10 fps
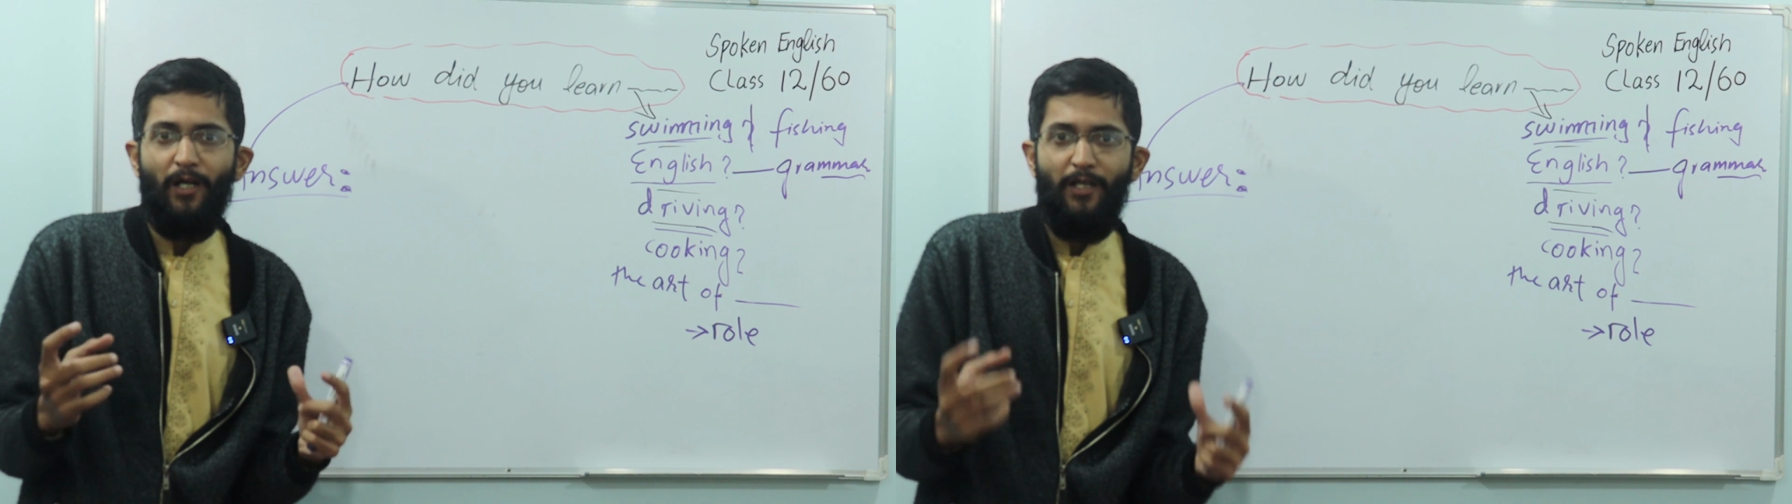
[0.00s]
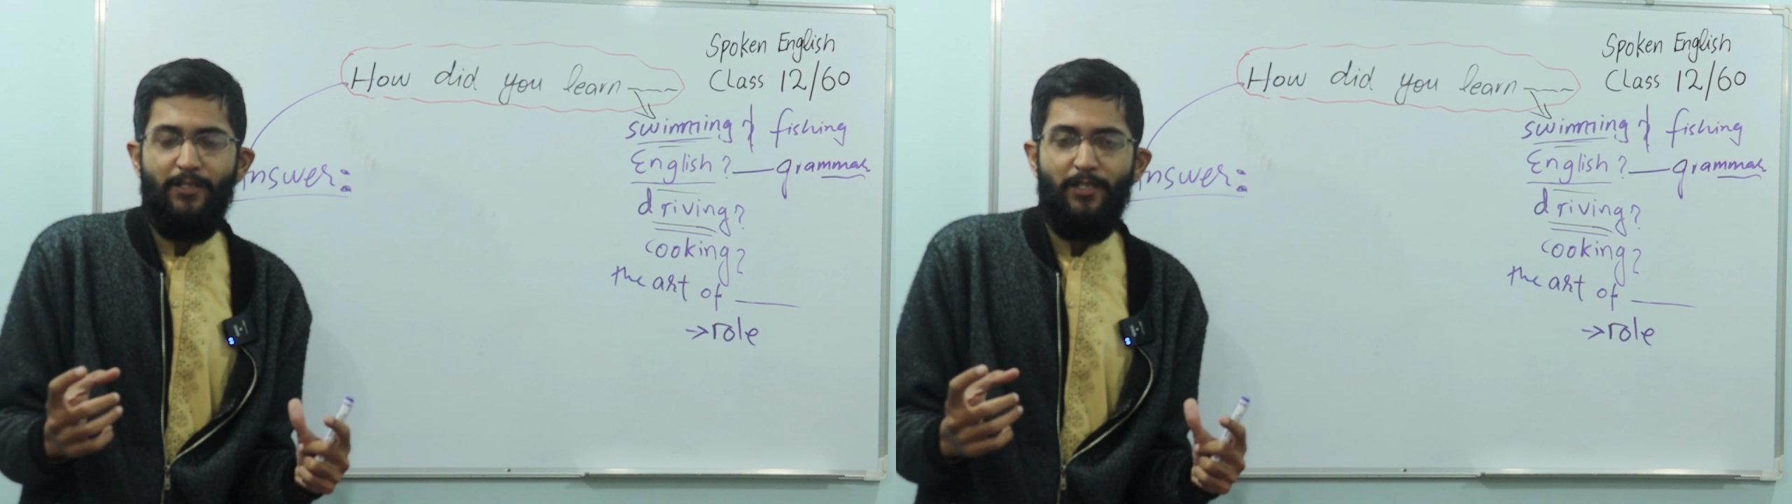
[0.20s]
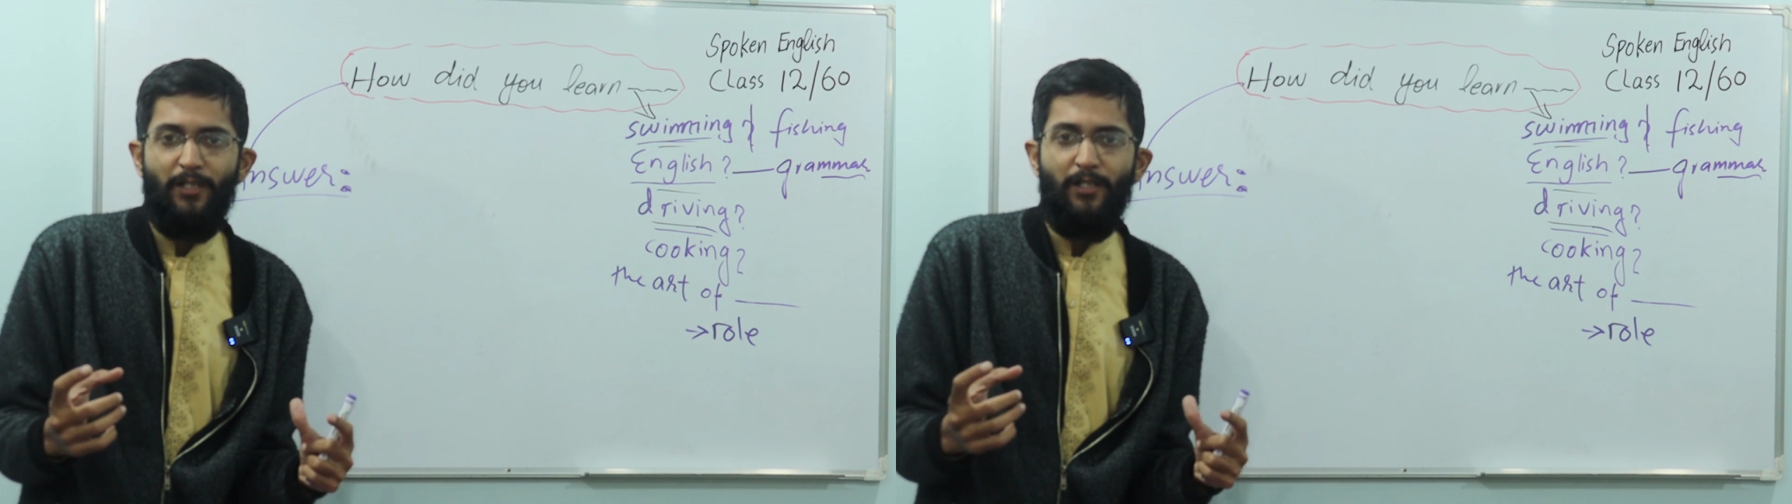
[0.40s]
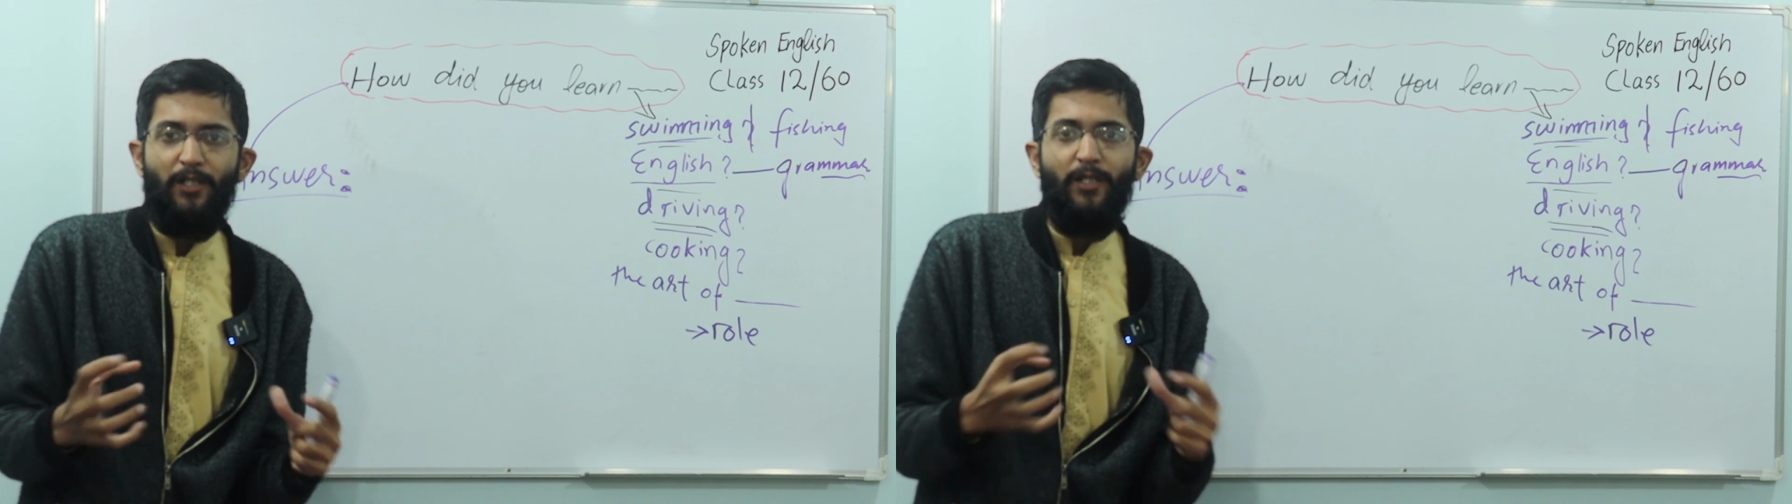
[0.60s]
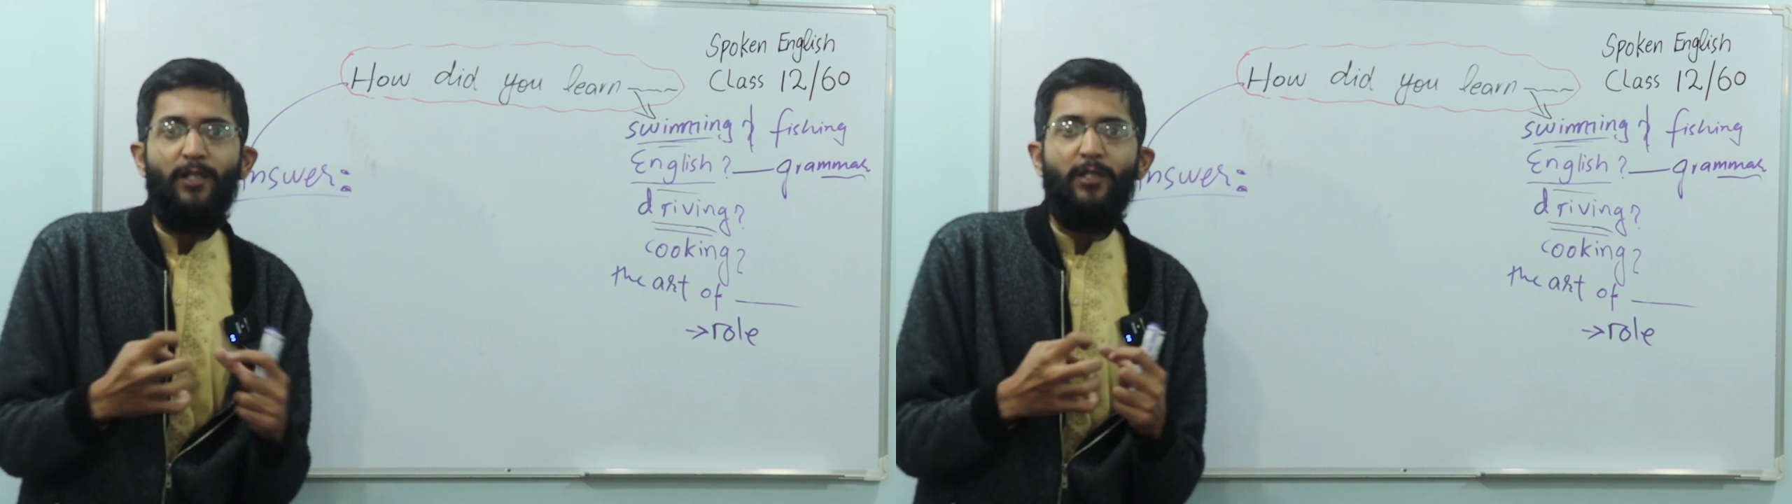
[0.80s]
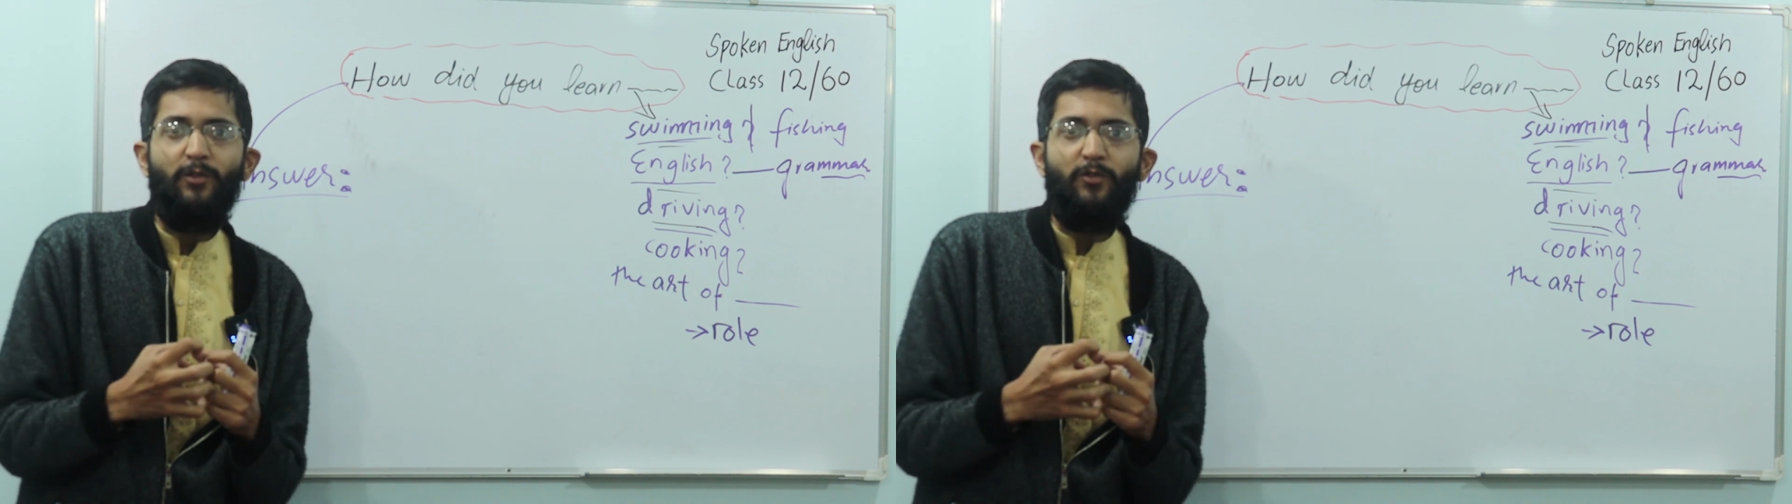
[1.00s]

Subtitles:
until you